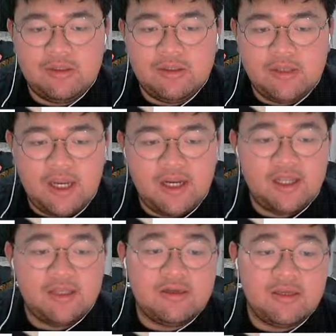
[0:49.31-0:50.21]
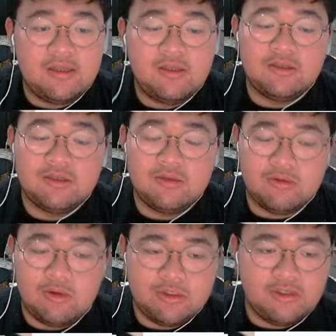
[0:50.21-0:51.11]
tire and tread and the
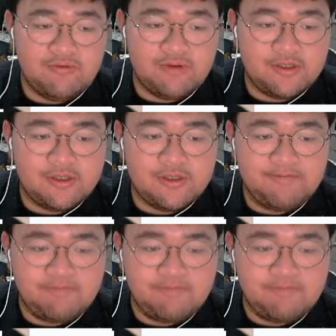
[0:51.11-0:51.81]
road surface.